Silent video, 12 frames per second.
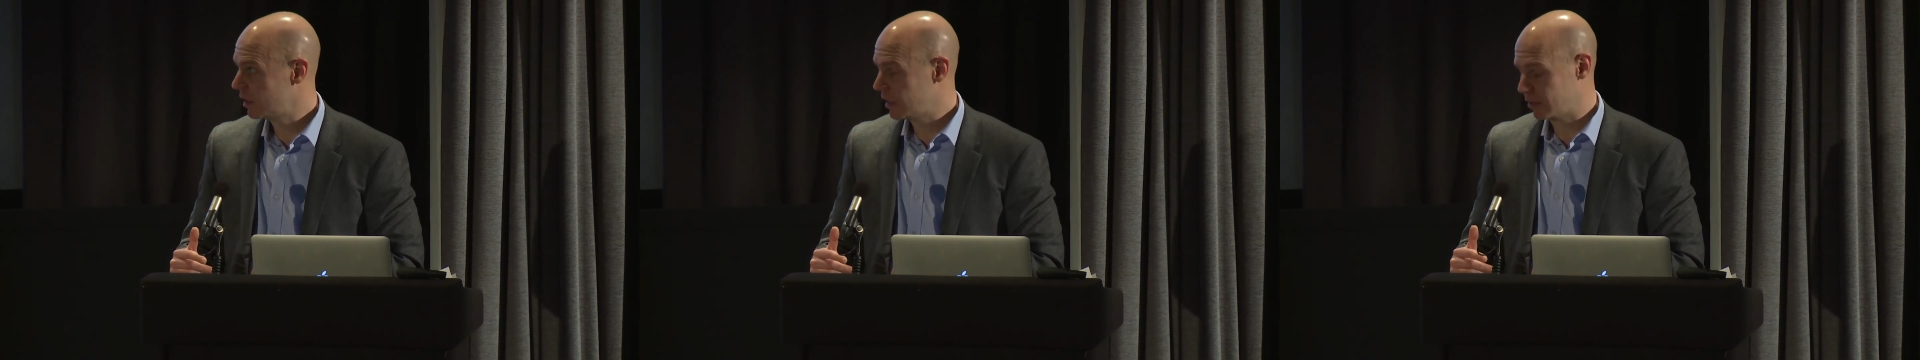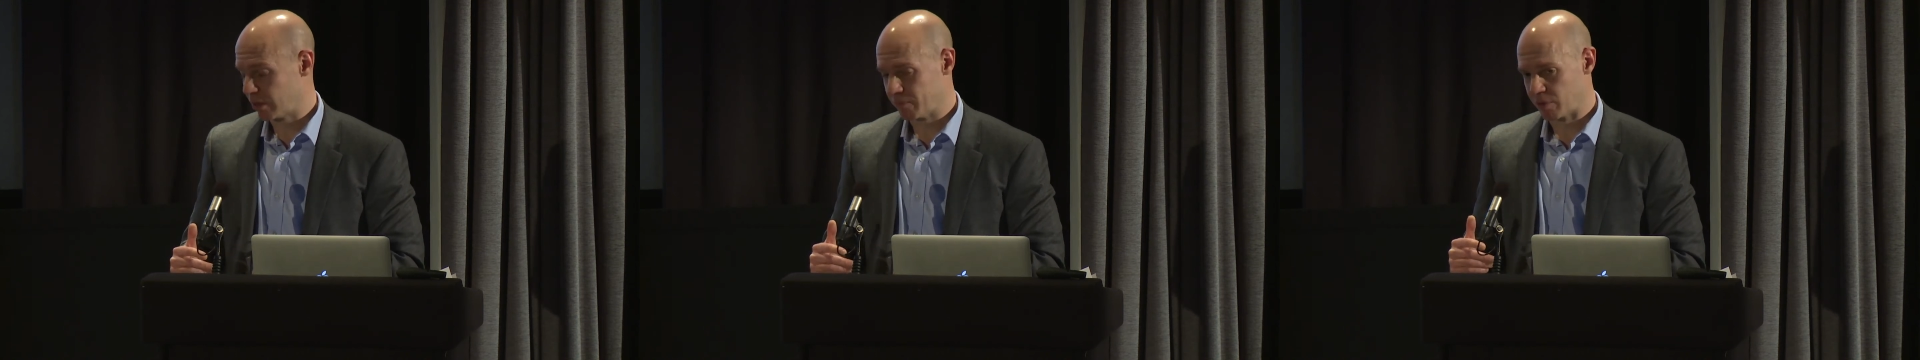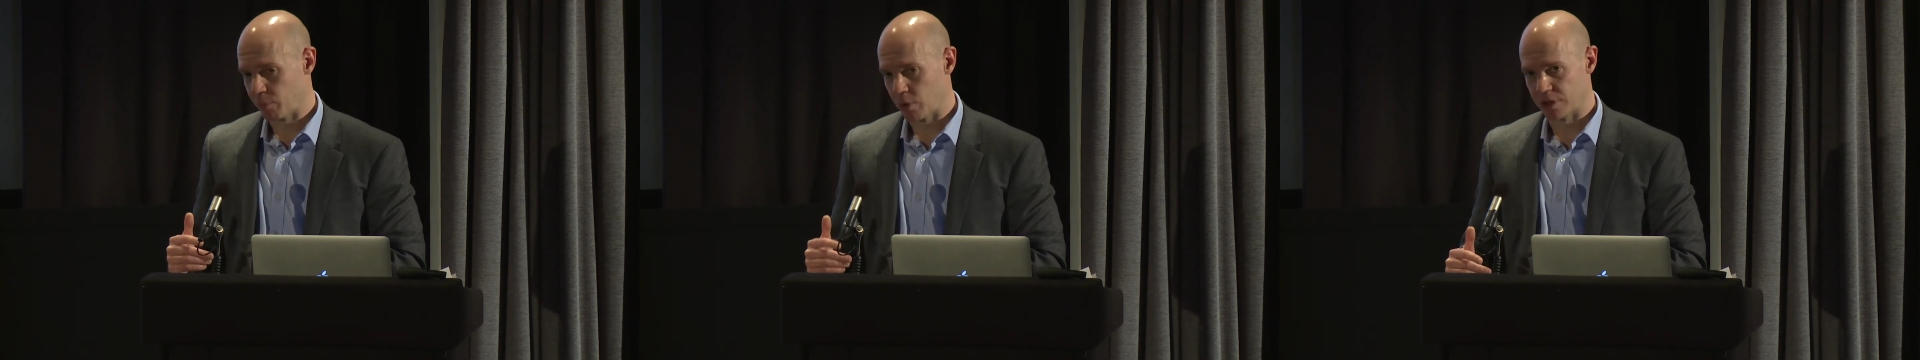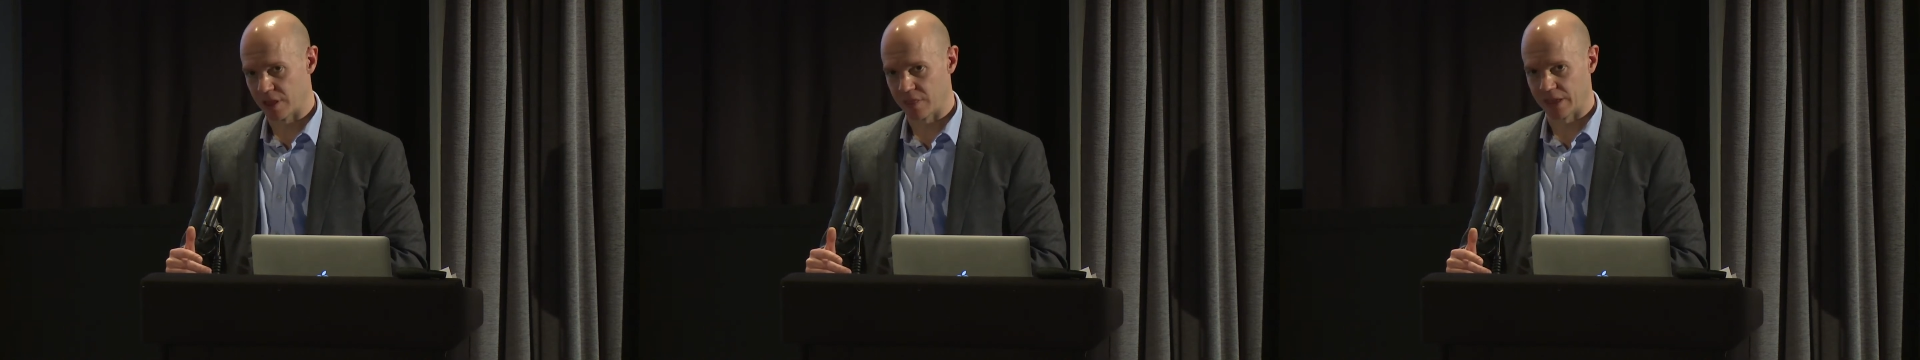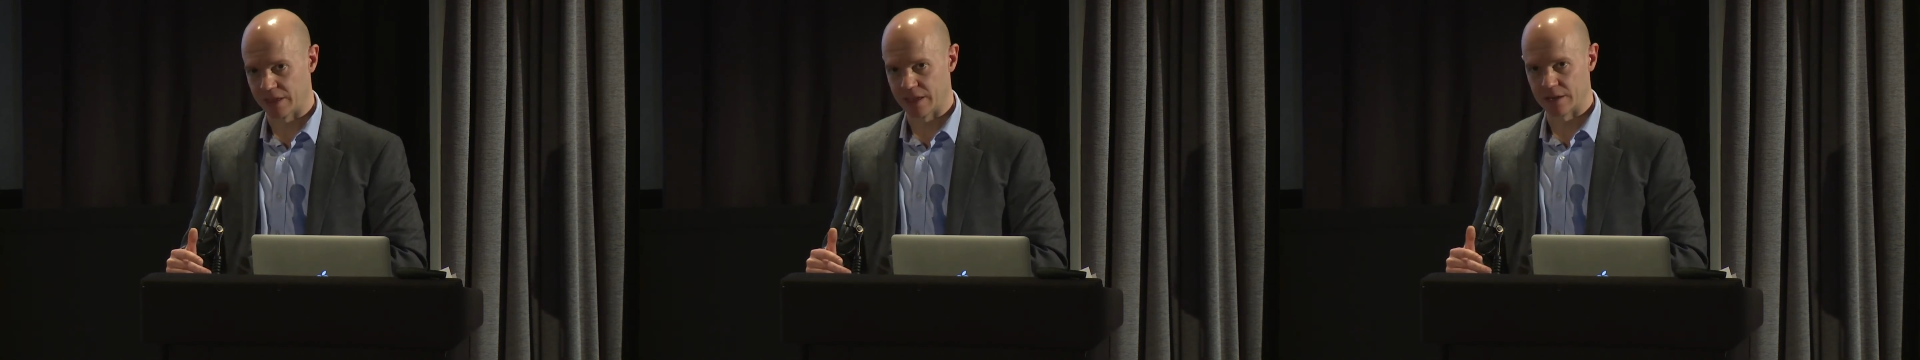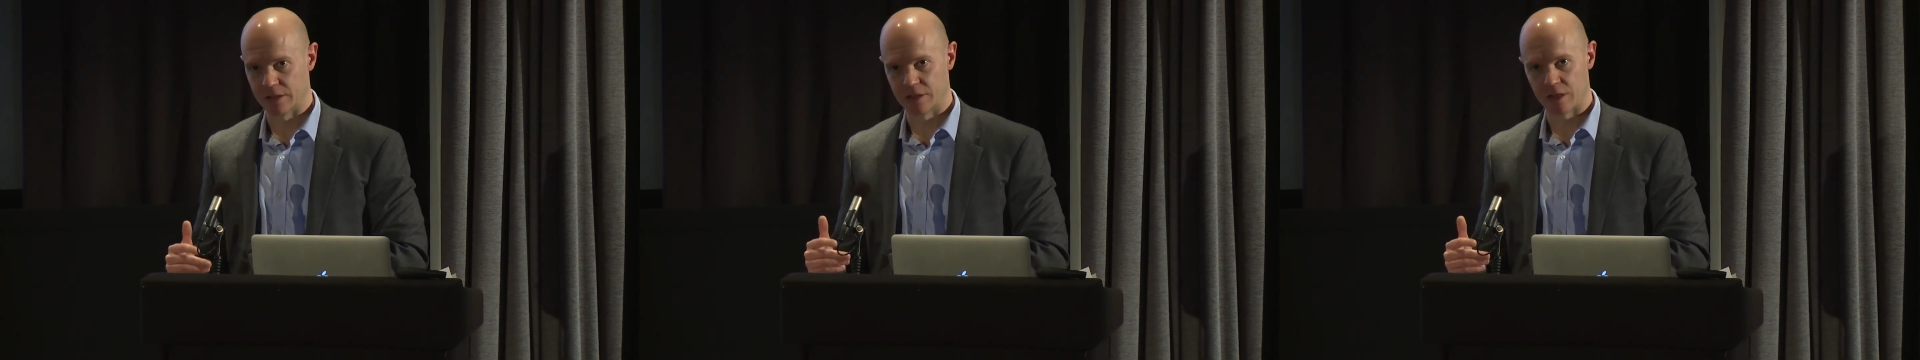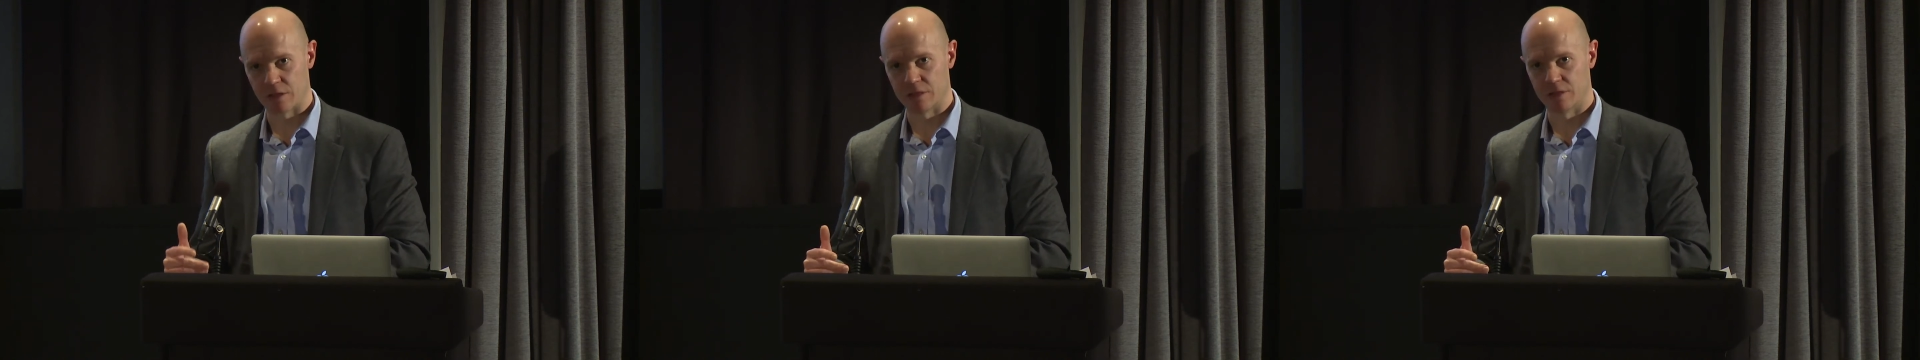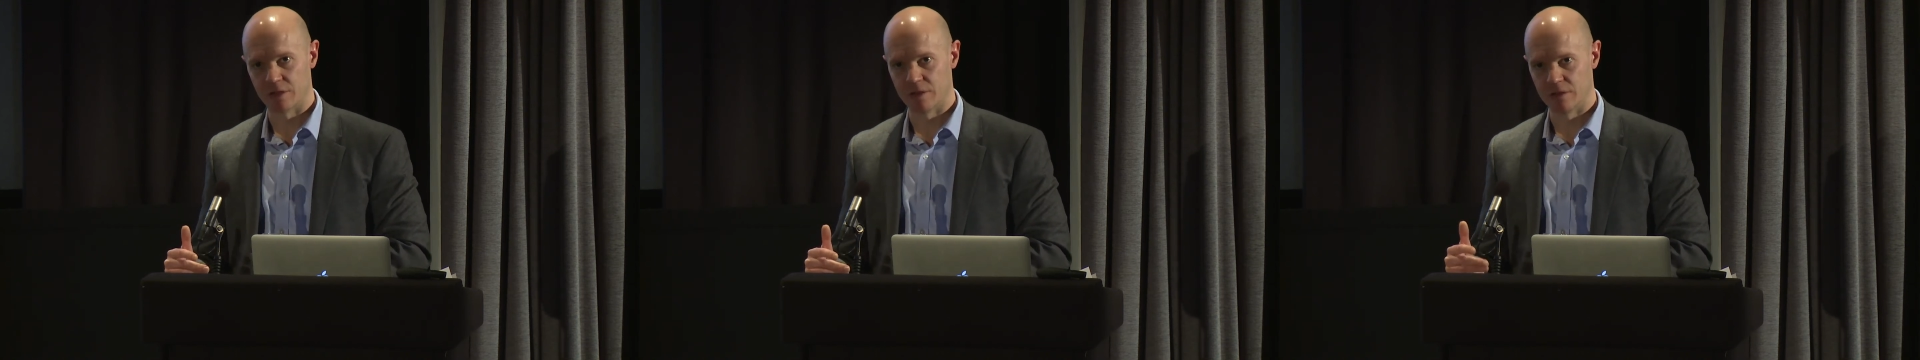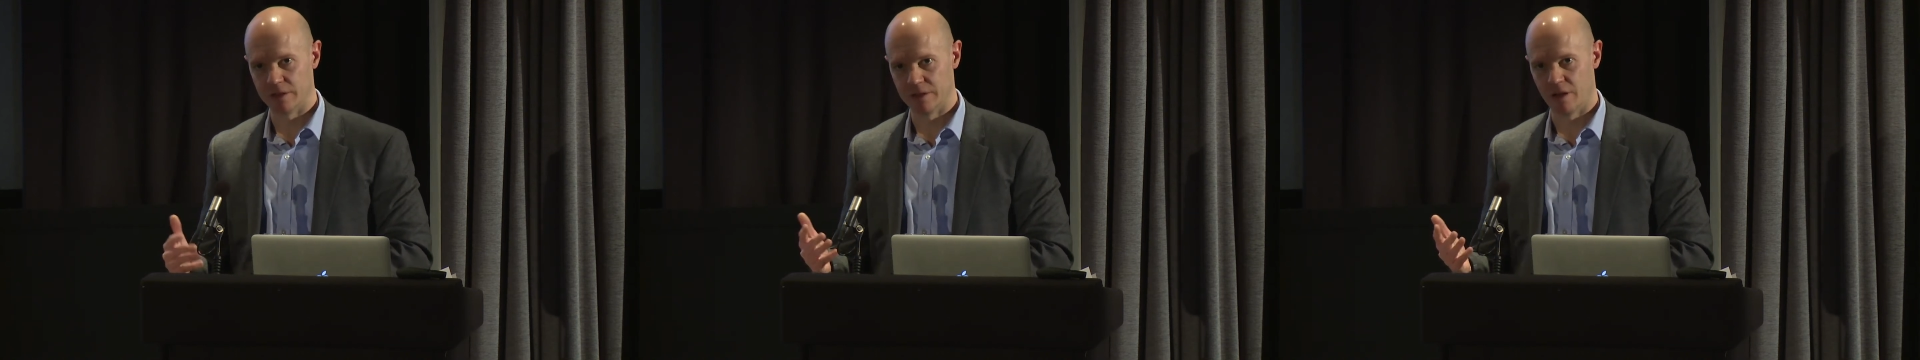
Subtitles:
in terms of policy thinking and decisions at